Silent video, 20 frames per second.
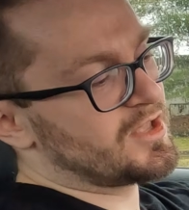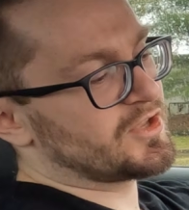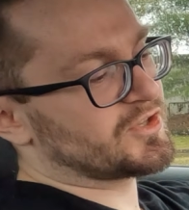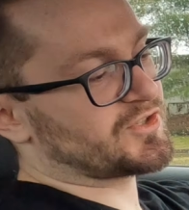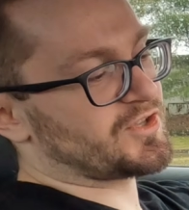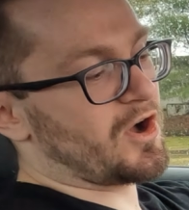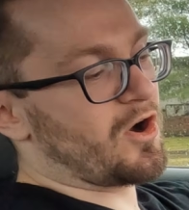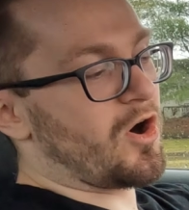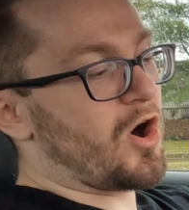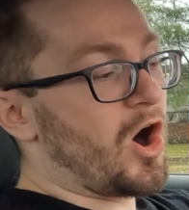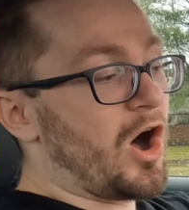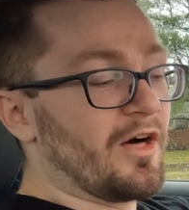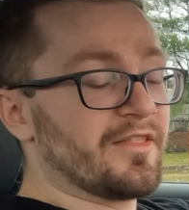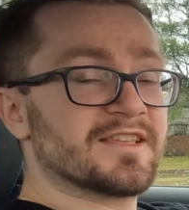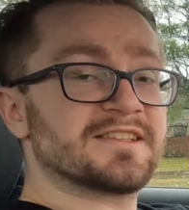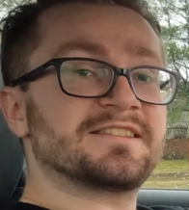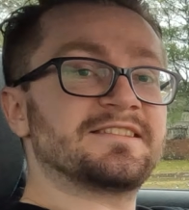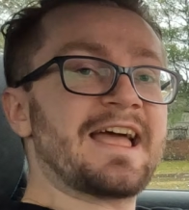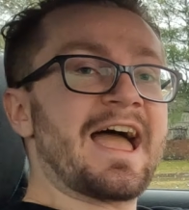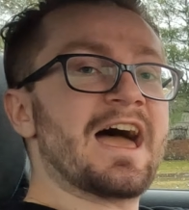So all
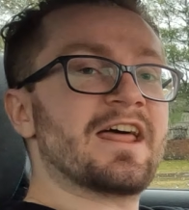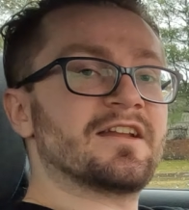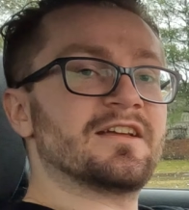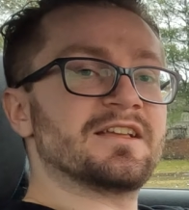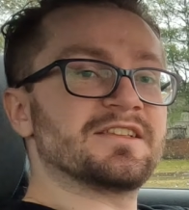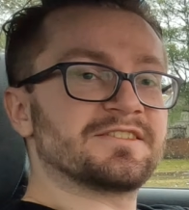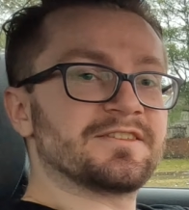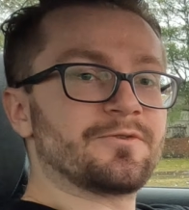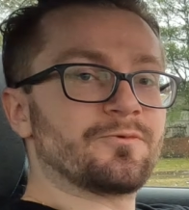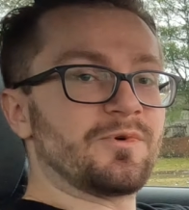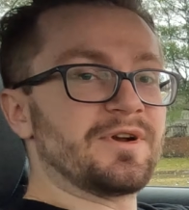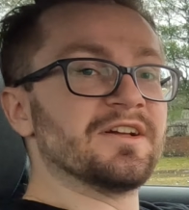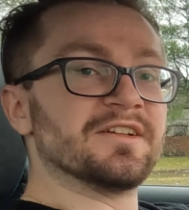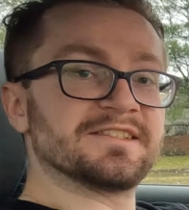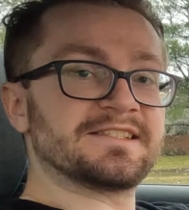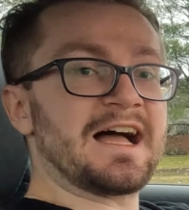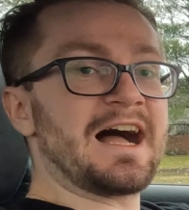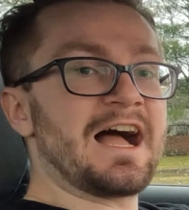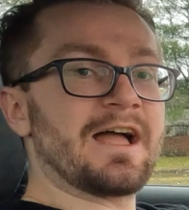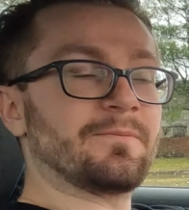this data is in real
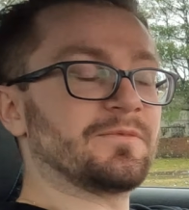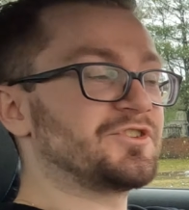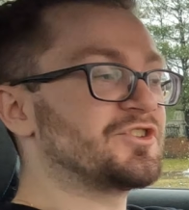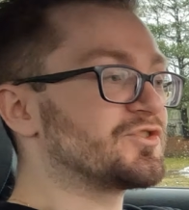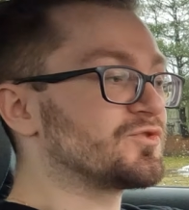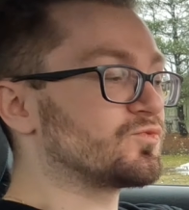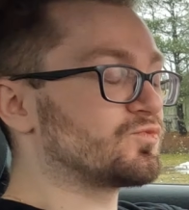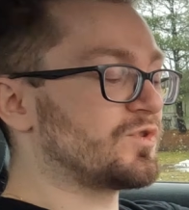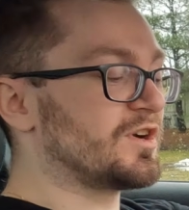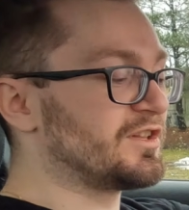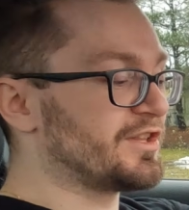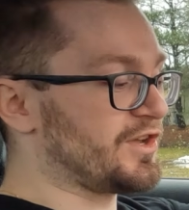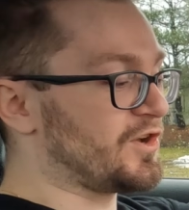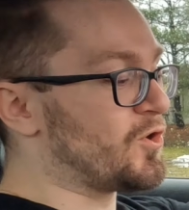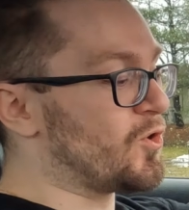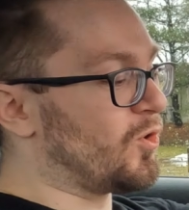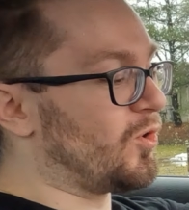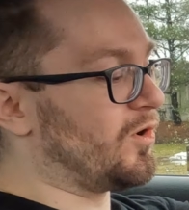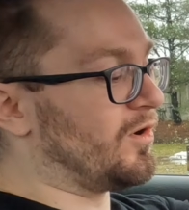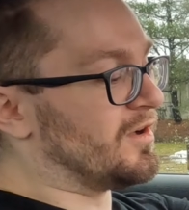time, which is really
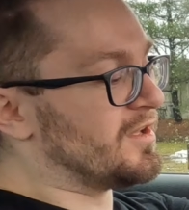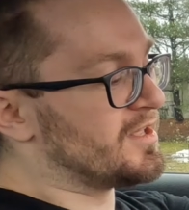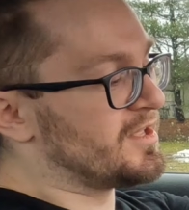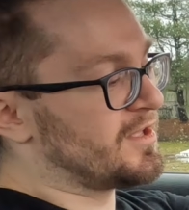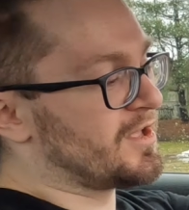cool.